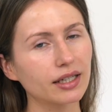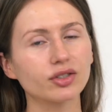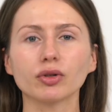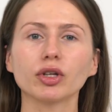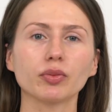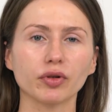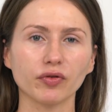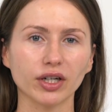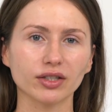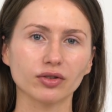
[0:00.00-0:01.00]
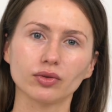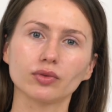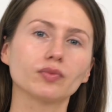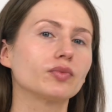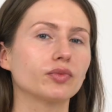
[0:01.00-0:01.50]
So he prefers
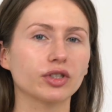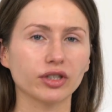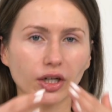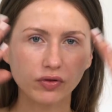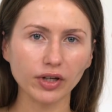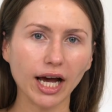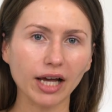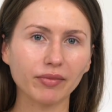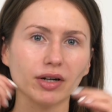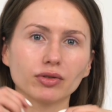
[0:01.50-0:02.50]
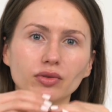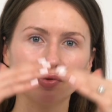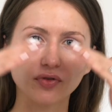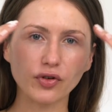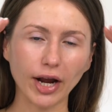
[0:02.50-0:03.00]
to start with the eyebrows to
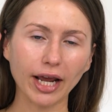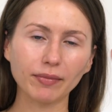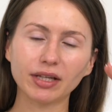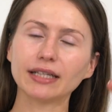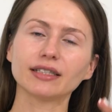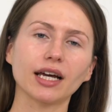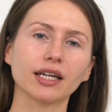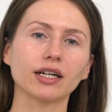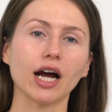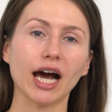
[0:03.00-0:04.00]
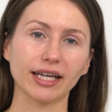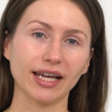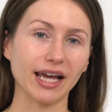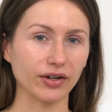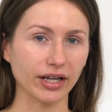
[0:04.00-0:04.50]
frame the entire eye
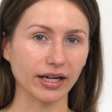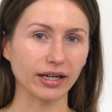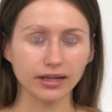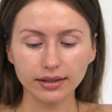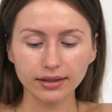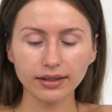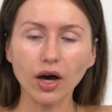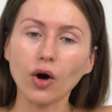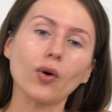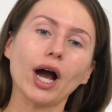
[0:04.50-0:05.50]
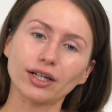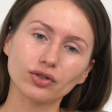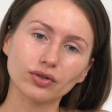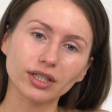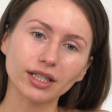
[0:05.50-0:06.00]
area. So
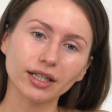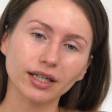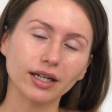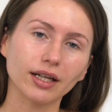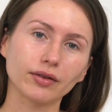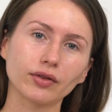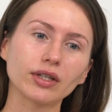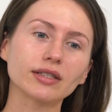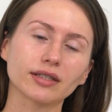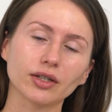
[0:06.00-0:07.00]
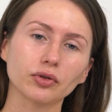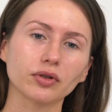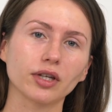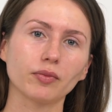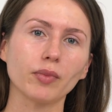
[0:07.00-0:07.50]
actually, this is a good
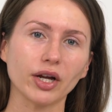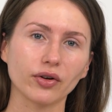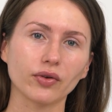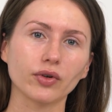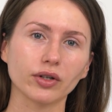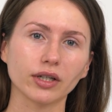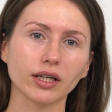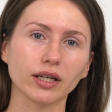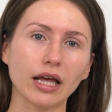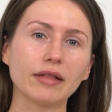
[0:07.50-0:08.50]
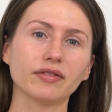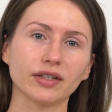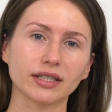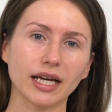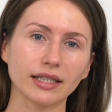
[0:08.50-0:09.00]
tip. Mario really
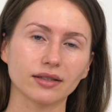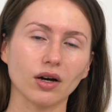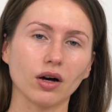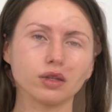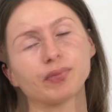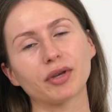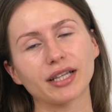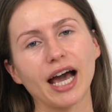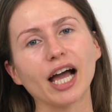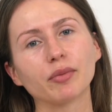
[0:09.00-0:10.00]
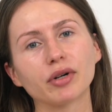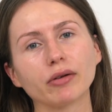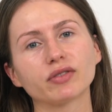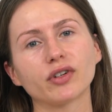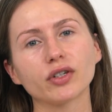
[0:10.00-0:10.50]
emphasized on keeping the
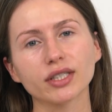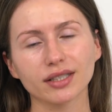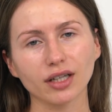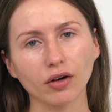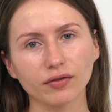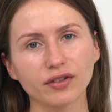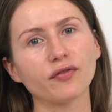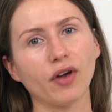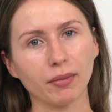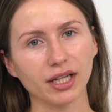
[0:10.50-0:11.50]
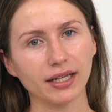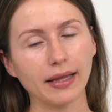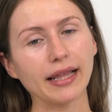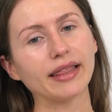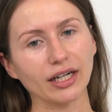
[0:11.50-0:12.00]
eyebrows very soft, feminine
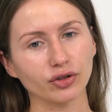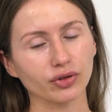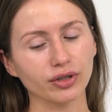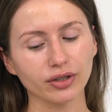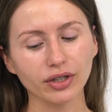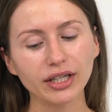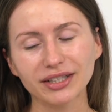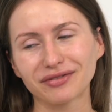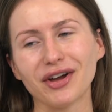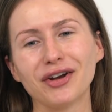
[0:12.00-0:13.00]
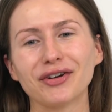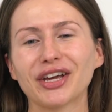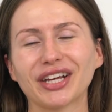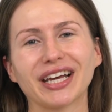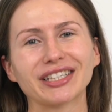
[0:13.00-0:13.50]
and natural. He's very
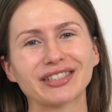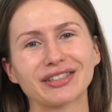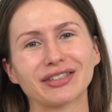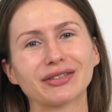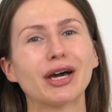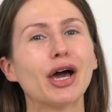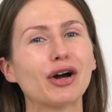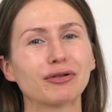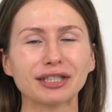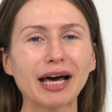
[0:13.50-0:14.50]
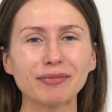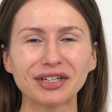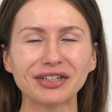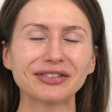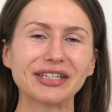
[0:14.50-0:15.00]
against on what's
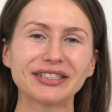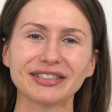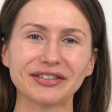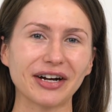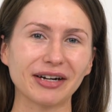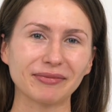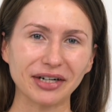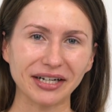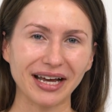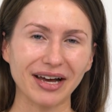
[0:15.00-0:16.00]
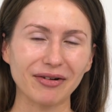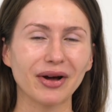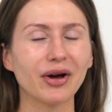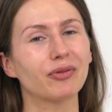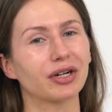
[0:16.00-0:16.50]
happening on Instagram right now,
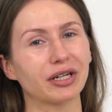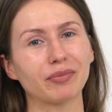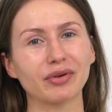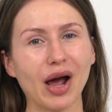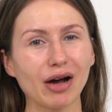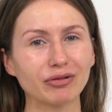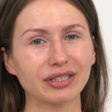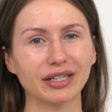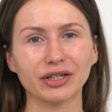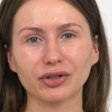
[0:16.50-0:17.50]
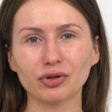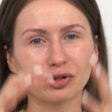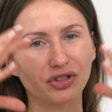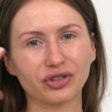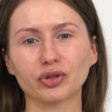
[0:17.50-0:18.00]
where the brows are
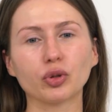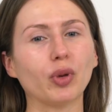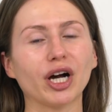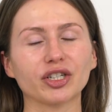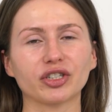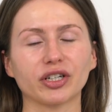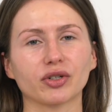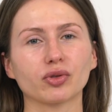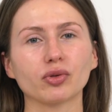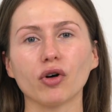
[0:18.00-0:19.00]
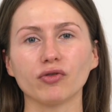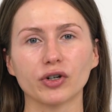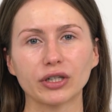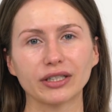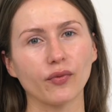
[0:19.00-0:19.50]
just too much, they are too
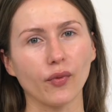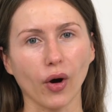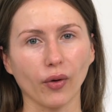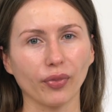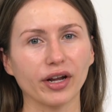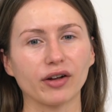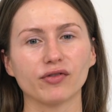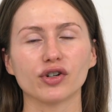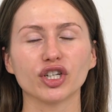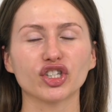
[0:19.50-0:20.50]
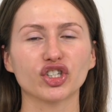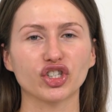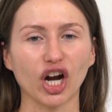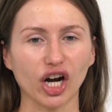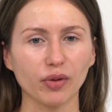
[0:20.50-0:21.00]
overly drawn, they are very
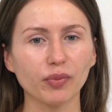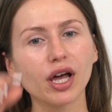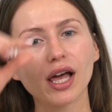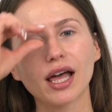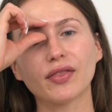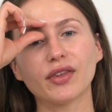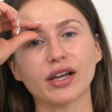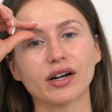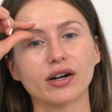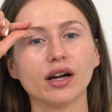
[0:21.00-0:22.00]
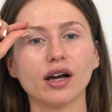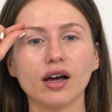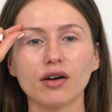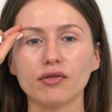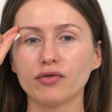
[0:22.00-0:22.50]
sharp and they are
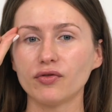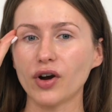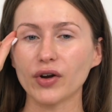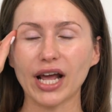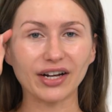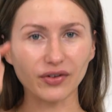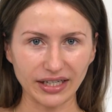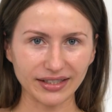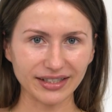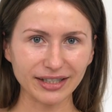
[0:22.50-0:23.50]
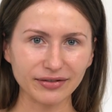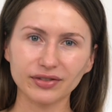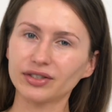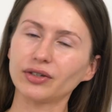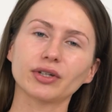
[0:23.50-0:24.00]
very aggressive.
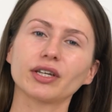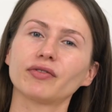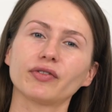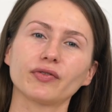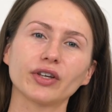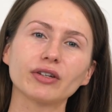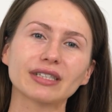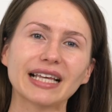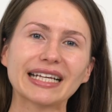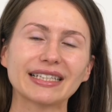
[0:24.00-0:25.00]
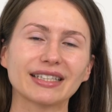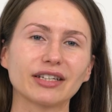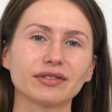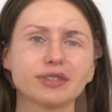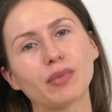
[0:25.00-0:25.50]
So he feels like it
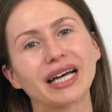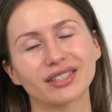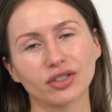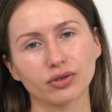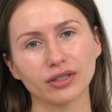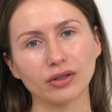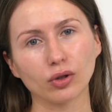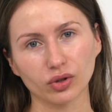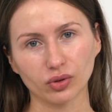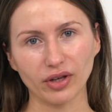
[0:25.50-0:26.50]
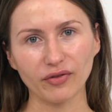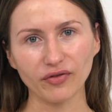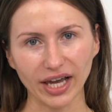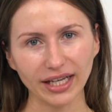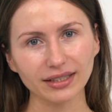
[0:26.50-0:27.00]
gives the masculine look to the
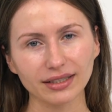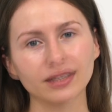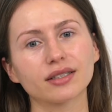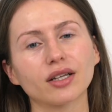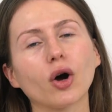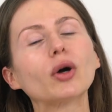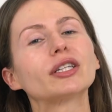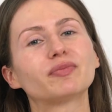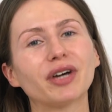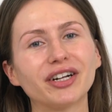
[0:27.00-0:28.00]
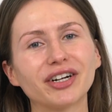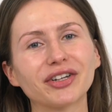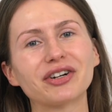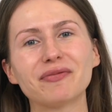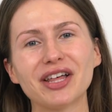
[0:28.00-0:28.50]
face. So it's better,
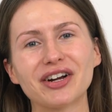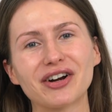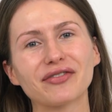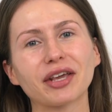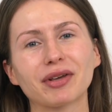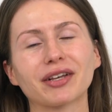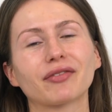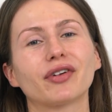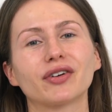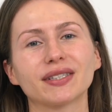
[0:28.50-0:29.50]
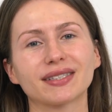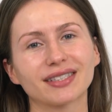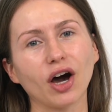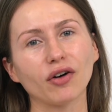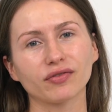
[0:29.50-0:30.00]
you're better off keeping it very
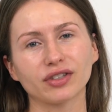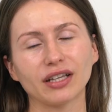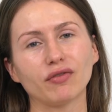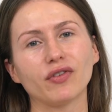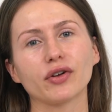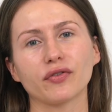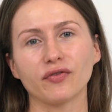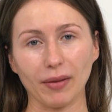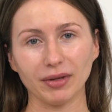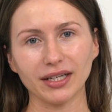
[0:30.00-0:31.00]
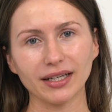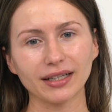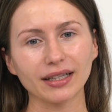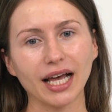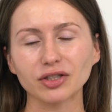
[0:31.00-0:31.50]
soft and very feminine
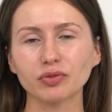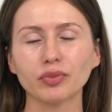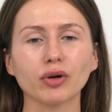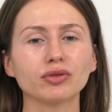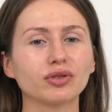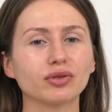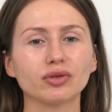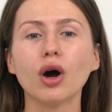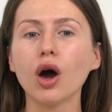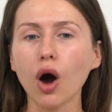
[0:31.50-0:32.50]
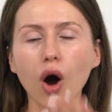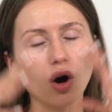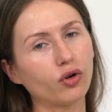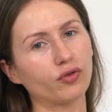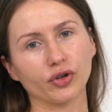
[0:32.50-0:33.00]
as opposed to
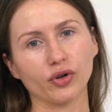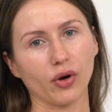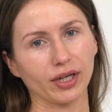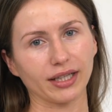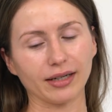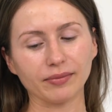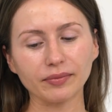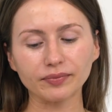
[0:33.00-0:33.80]
overdrawing them.